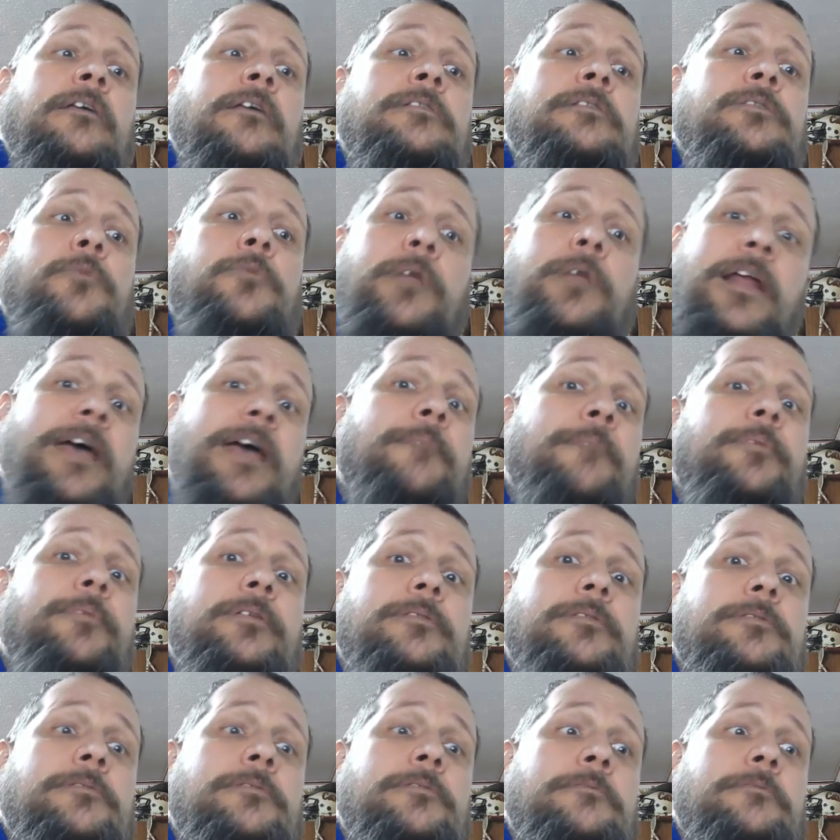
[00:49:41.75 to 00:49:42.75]
So what
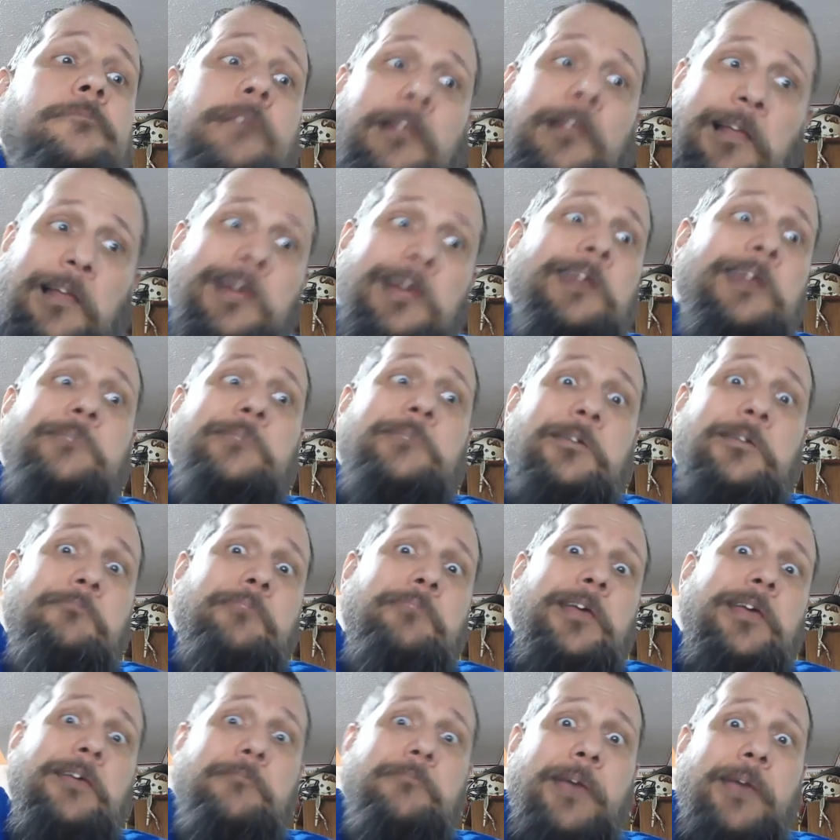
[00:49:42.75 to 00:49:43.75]
happens? A lot of them
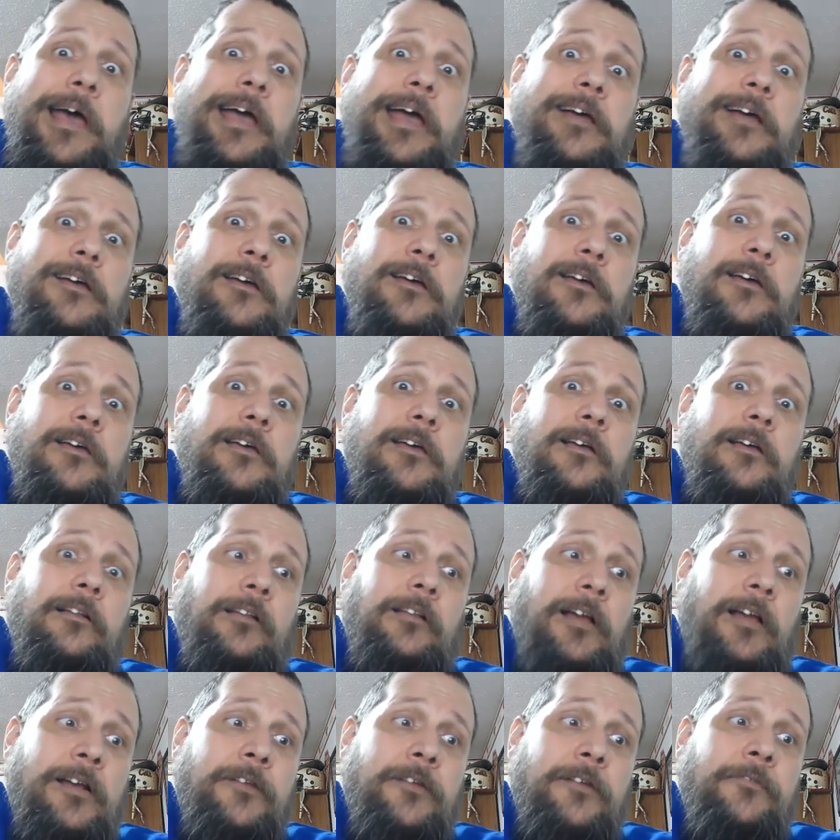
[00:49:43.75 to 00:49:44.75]
didn't pay it back.
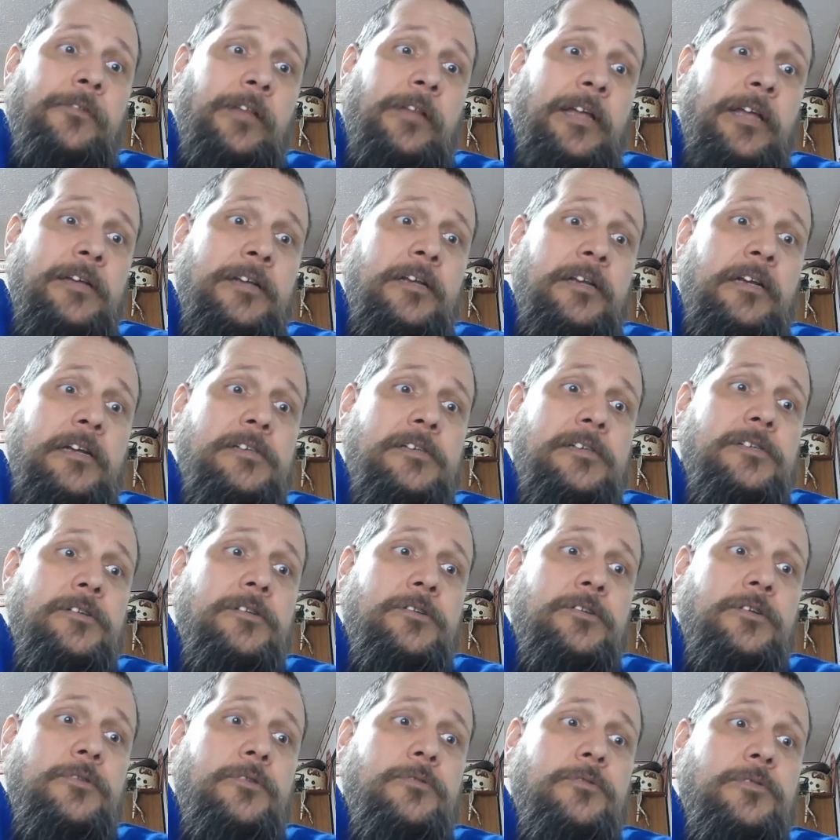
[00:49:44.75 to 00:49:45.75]
A lot of lending
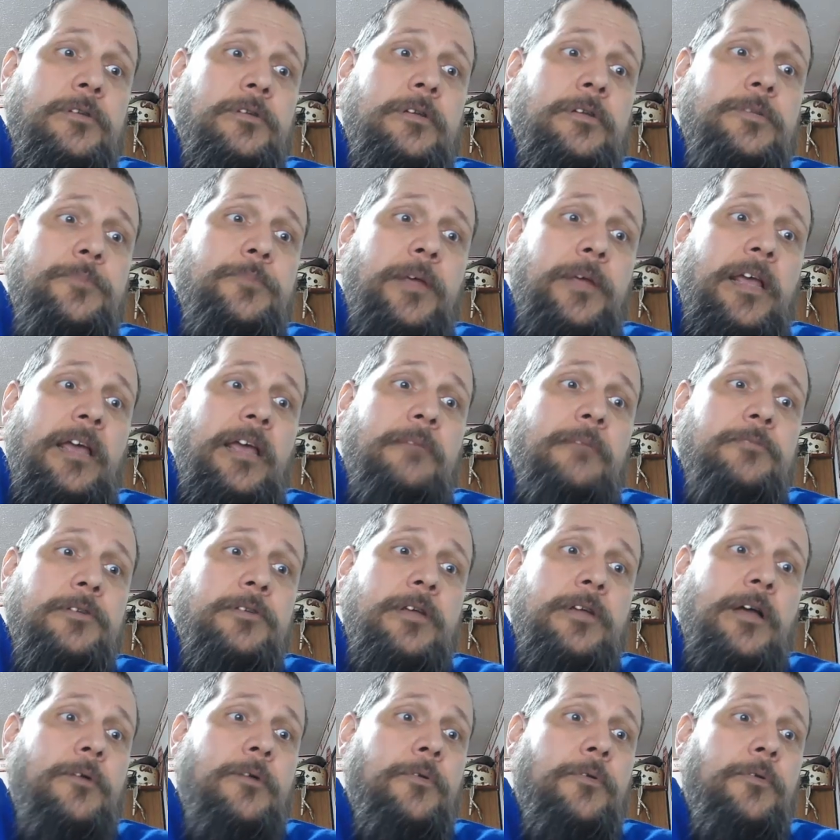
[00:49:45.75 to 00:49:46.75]
institutions became
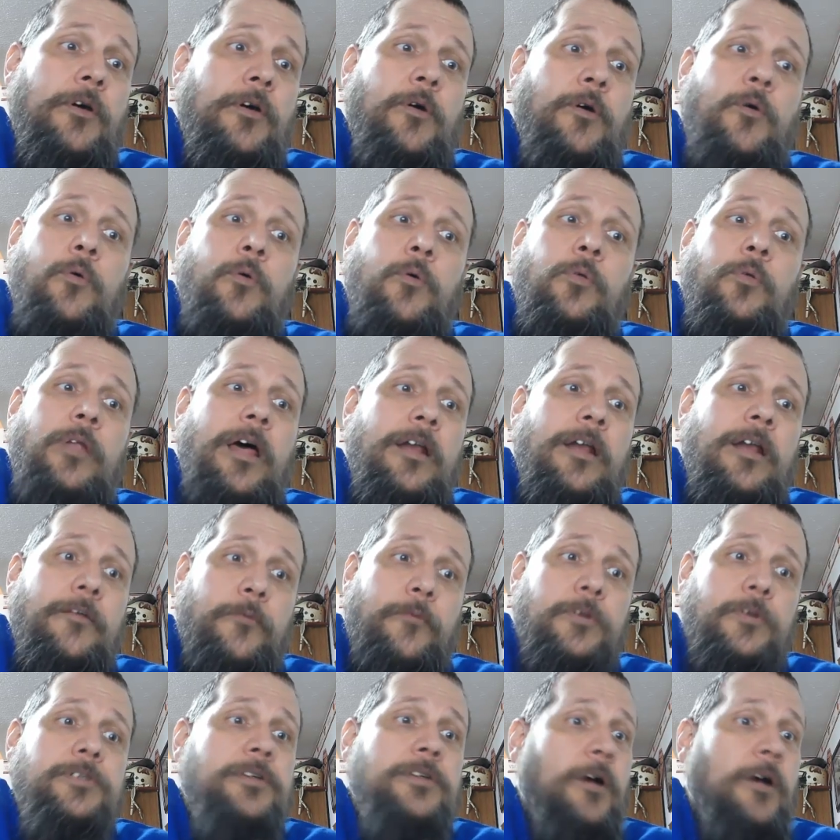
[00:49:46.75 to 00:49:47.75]
stuck with a whole lot
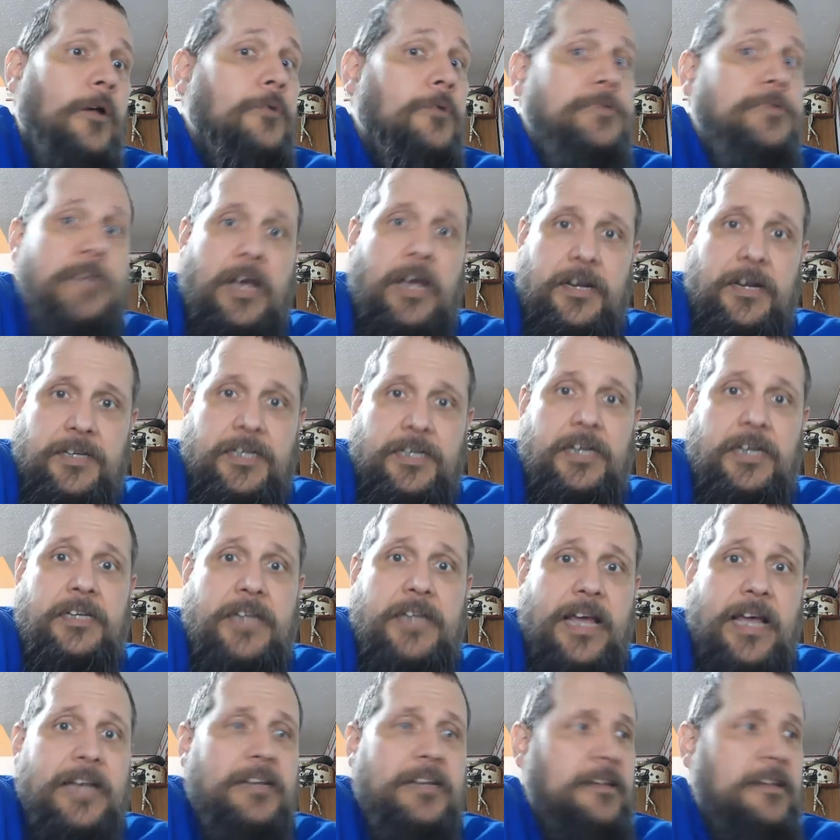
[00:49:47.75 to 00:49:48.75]
of what's called toxic
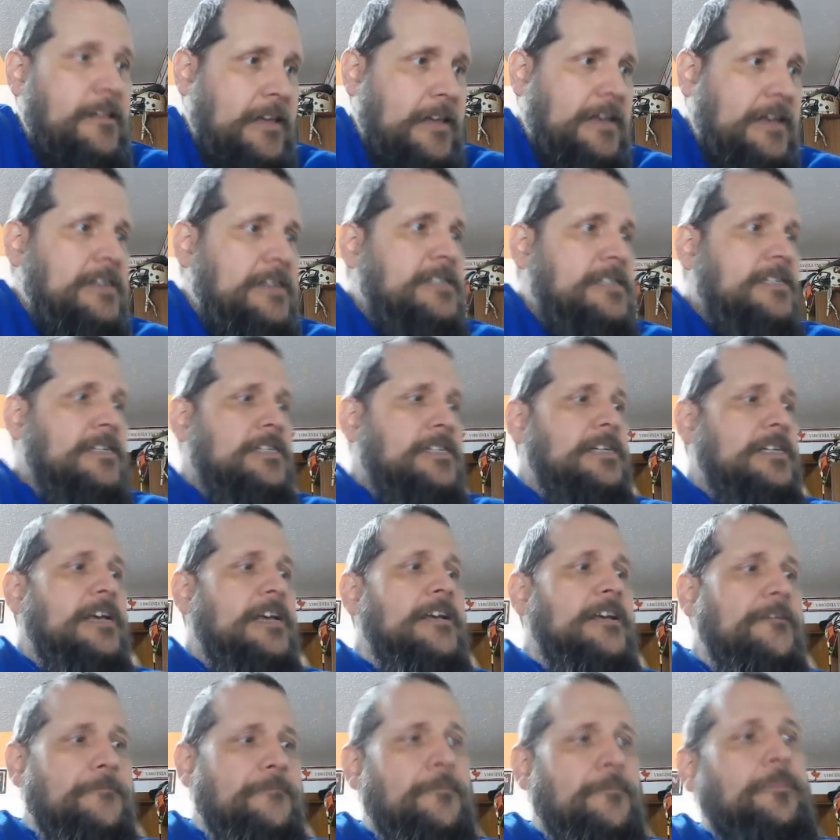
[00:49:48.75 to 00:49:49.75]
debt. That is to
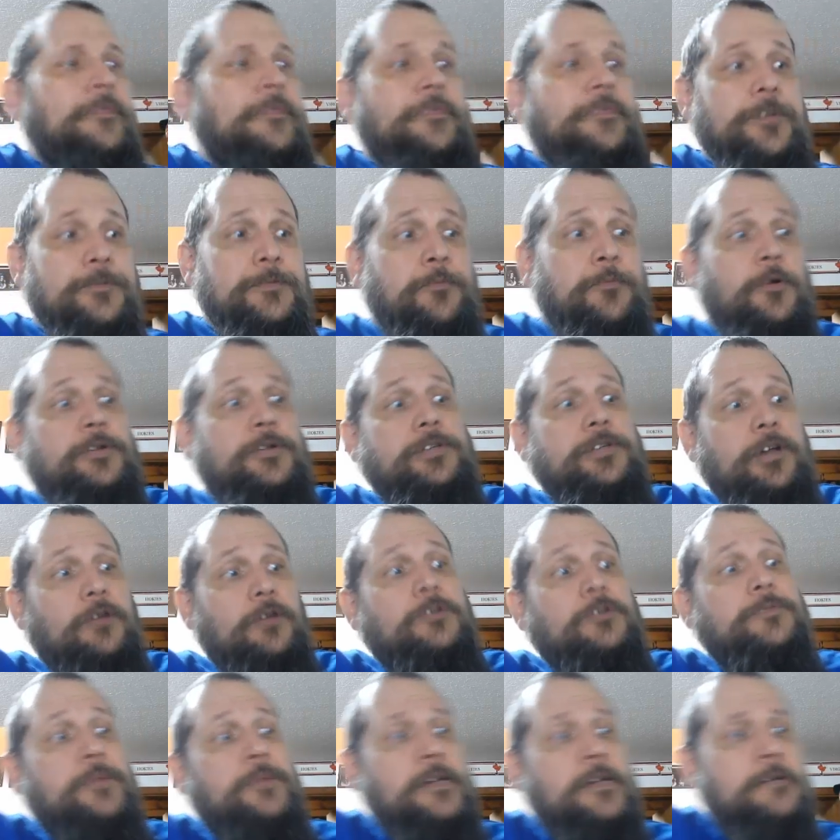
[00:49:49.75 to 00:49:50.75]
say, this person
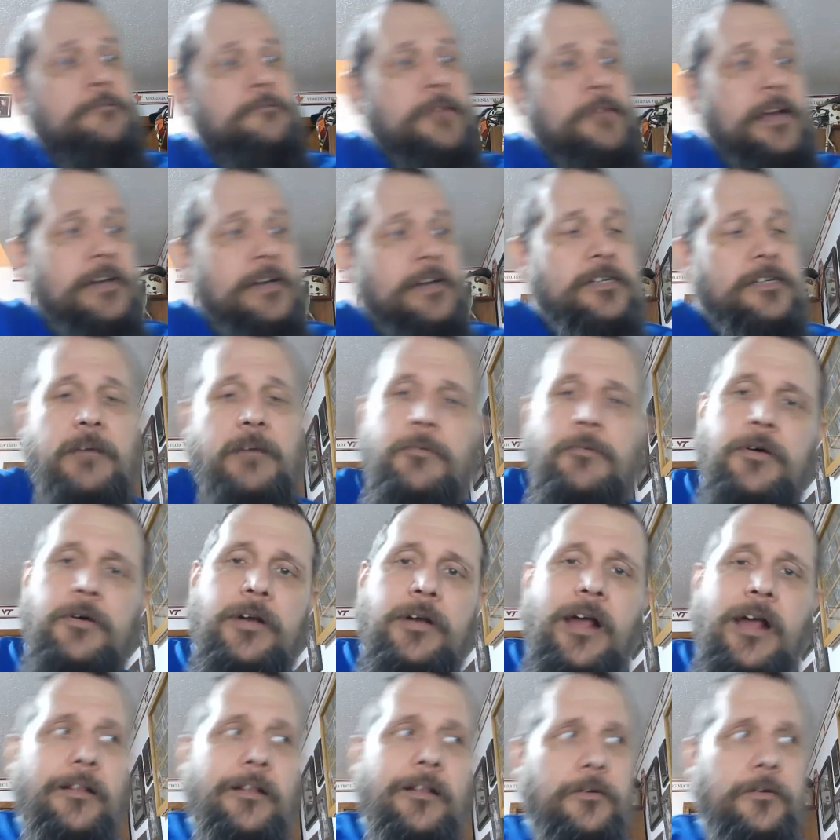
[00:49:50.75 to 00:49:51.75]
owes me X number
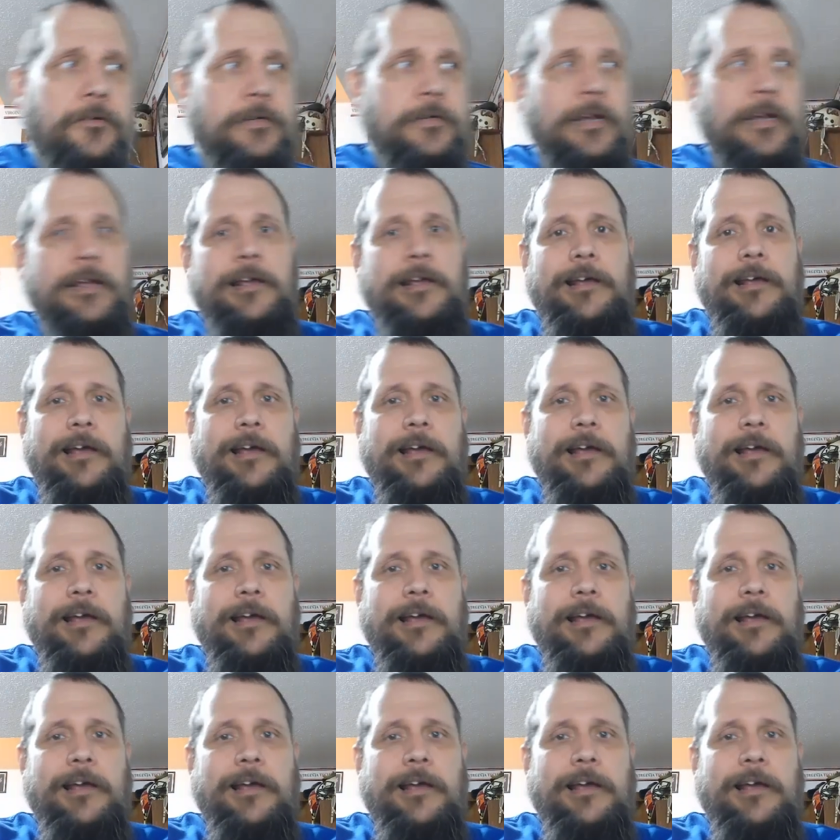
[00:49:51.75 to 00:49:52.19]
of dollars.